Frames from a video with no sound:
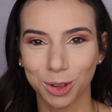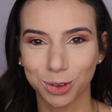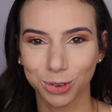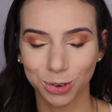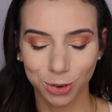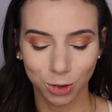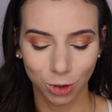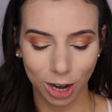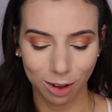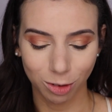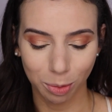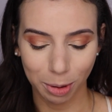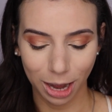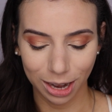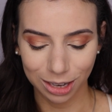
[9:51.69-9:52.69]
of those little
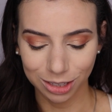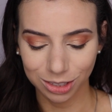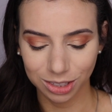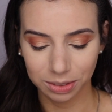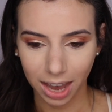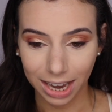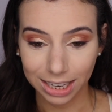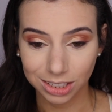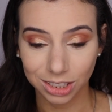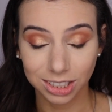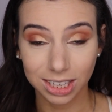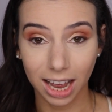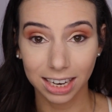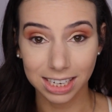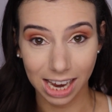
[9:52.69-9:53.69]
travel bags.
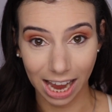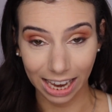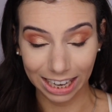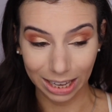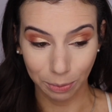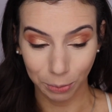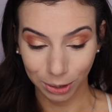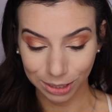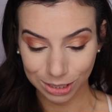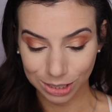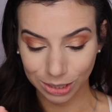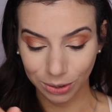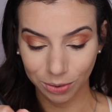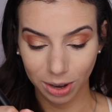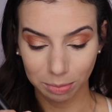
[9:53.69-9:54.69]
It's a tiny one,
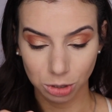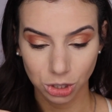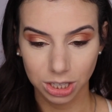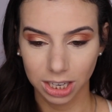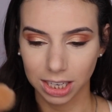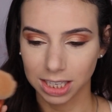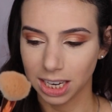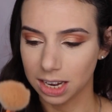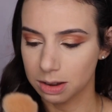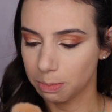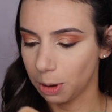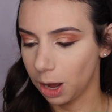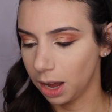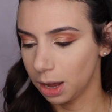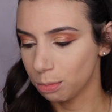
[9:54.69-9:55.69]
so I'm just gonna
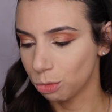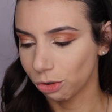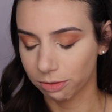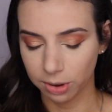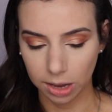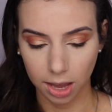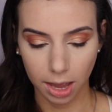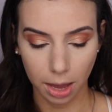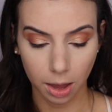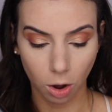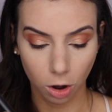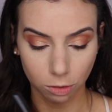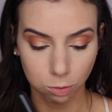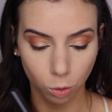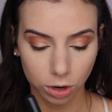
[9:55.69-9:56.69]
take my Morphe
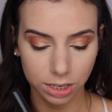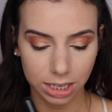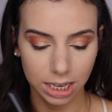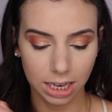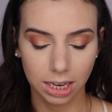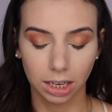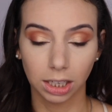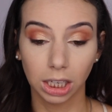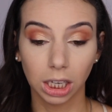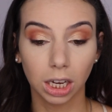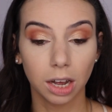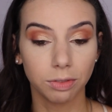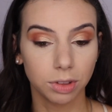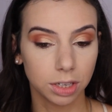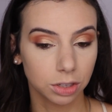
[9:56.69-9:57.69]
R14.
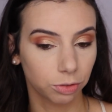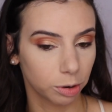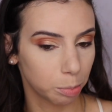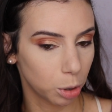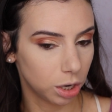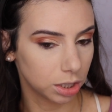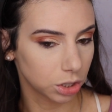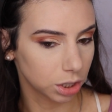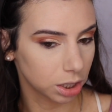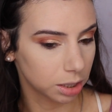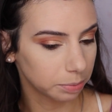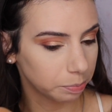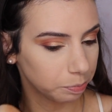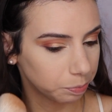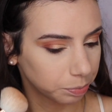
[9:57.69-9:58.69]
Love this for
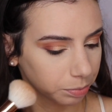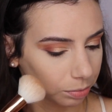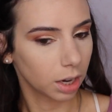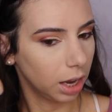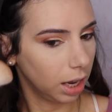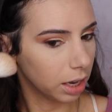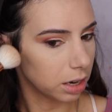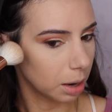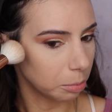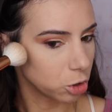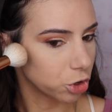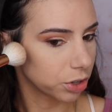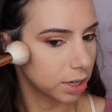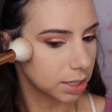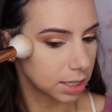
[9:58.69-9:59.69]
bronzer. And I'm
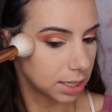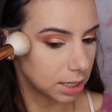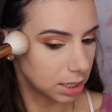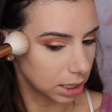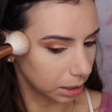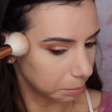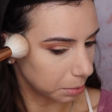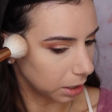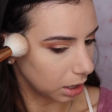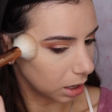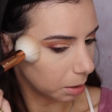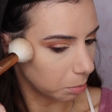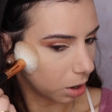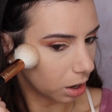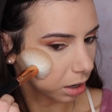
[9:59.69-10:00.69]
just gonna stamp it in.
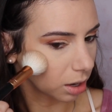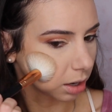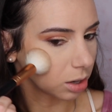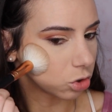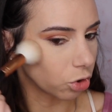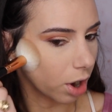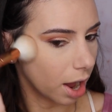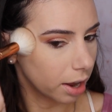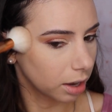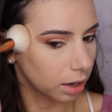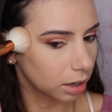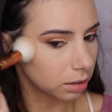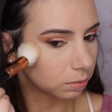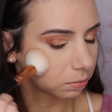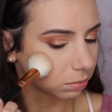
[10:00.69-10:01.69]
I'm not gonna drag
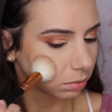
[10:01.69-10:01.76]
it.